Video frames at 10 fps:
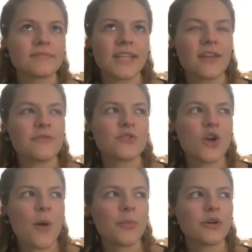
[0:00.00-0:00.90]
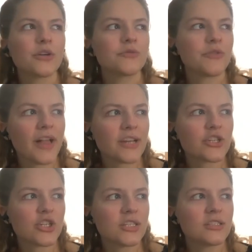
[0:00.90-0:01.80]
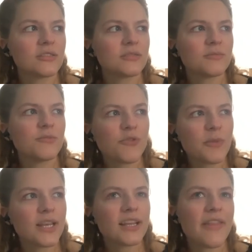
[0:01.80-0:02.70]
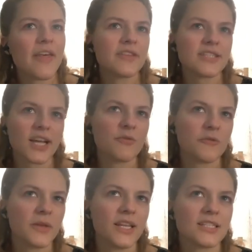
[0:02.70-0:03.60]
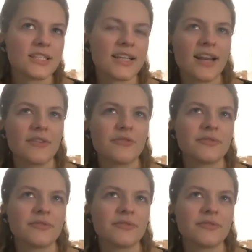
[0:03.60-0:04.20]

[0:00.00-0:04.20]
of somber reflection movement, and then the second movement is this kind of